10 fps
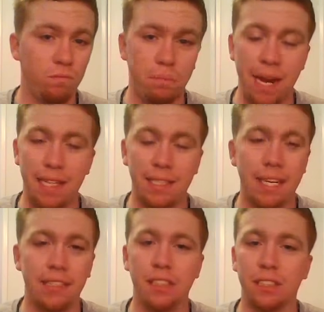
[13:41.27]
pays
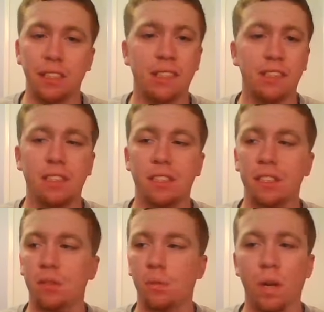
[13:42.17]
attention, listens,
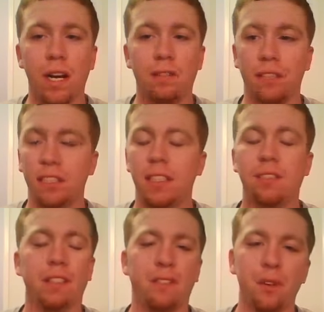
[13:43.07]
whatever,
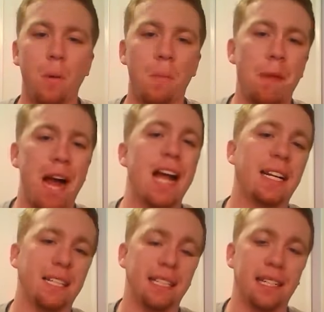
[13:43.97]
even if you don't buy
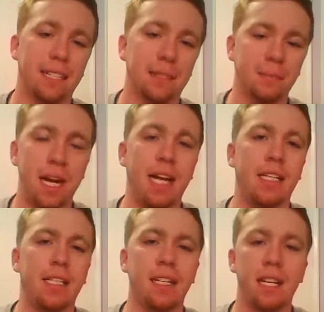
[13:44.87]
anything that is mine